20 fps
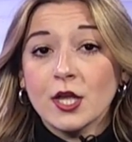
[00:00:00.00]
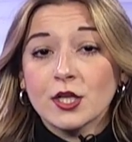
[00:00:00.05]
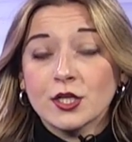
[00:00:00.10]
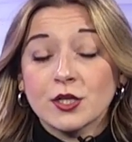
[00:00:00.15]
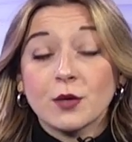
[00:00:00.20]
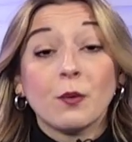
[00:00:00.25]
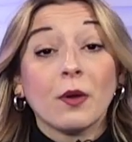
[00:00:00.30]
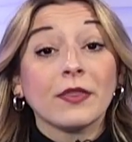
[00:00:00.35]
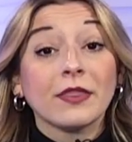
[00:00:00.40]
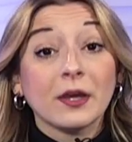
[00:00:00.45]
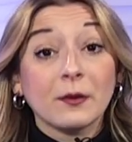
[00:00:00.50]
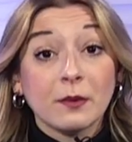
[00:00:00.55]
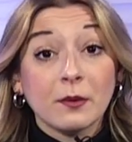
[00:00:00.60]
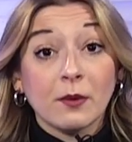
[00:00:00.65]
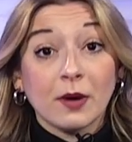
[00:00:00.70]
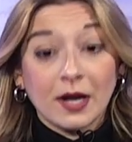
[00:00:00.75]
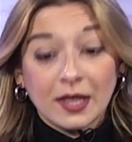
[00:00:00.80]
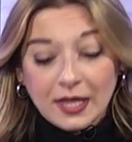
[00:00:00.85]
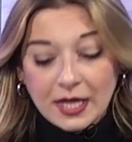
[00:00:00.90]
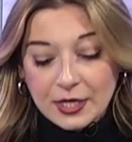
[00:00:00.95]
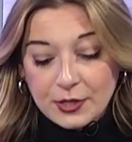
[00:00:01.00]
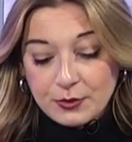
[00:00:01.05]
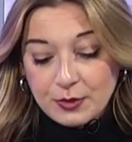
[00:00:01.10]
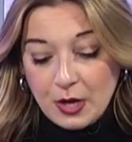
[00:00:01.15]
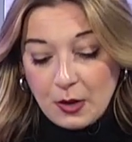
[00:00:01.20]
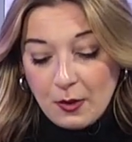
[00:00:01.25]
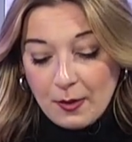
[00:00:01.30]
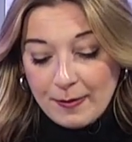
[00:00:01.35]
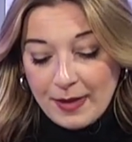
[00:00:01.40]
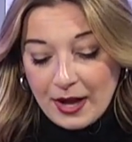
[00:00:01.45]
So, one thing we want to let you
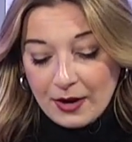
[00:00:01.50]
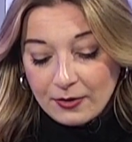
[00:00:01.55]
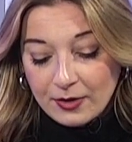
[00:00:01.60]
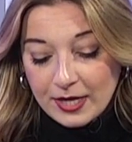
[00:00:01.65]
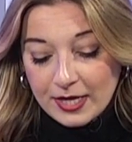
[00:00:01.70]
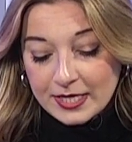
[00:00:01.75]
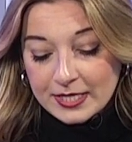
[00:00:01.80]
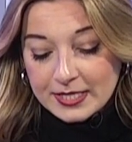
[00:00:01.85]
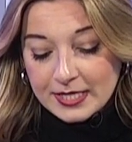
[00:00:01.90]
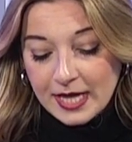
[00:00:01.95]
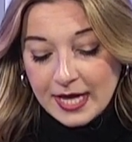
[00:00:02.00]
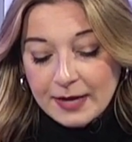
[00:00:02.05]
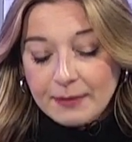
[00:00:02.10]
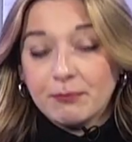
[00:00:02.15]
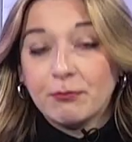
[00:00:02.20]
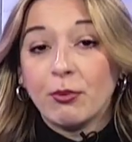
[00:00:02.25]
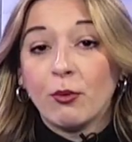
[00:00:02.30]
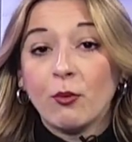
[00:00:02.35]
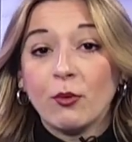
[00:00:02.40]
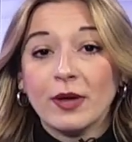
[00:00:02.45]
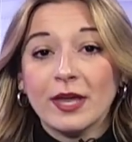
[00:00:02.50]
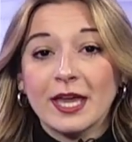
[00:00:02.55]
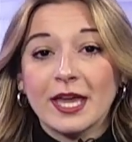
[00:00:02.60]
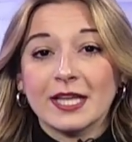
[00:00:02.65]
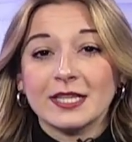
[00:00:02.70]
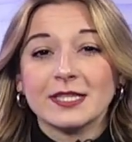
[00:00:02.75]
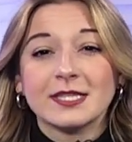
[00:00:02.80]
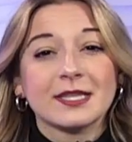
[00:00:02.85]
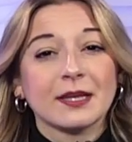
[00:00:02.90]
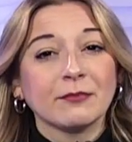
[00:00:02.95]
know about is a boy
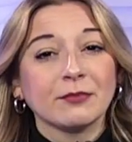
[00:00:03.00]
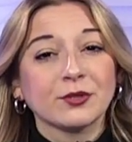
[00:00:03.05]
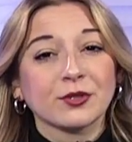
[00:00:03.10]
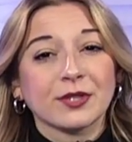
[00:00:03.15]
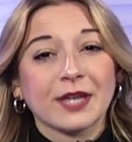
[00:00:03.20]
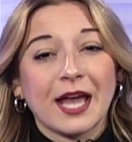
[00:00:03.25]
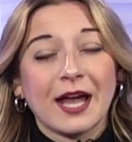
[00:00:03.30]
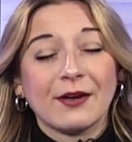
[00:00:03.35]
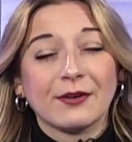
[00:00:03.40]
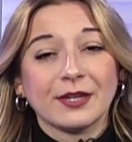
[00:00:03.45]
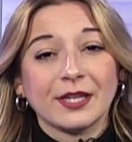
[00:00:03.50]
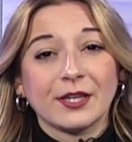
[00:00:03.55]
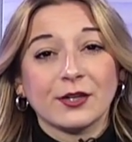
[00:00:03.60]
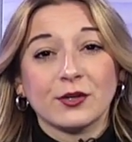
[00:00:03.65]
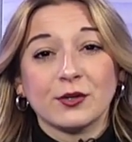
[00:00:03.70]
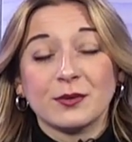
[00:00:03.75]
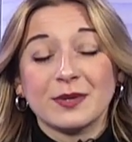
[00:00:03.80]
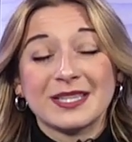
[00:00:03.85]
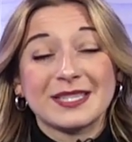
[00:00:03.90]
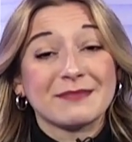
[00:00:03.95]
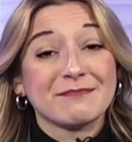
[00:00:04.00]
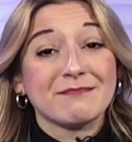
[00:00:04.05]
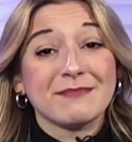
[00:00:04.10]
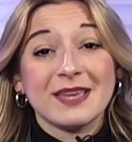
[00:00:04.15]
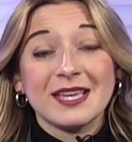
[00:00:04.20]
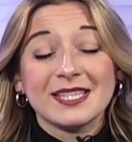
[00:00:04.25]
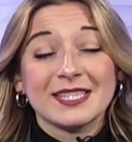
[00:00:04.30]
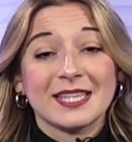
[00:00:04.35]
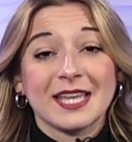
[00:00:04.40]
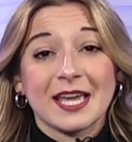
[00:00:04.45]
in Sumter County who is
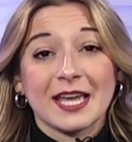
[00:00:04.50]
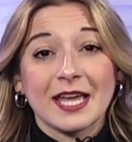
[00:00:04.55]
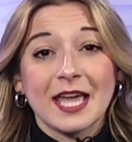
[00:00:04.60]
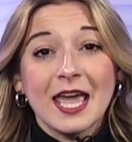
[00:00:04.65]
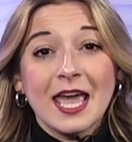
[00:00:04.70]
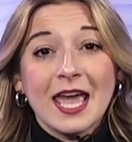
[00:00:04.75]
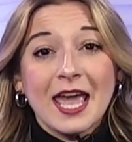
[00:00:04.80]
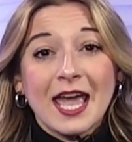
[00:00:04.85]
missing,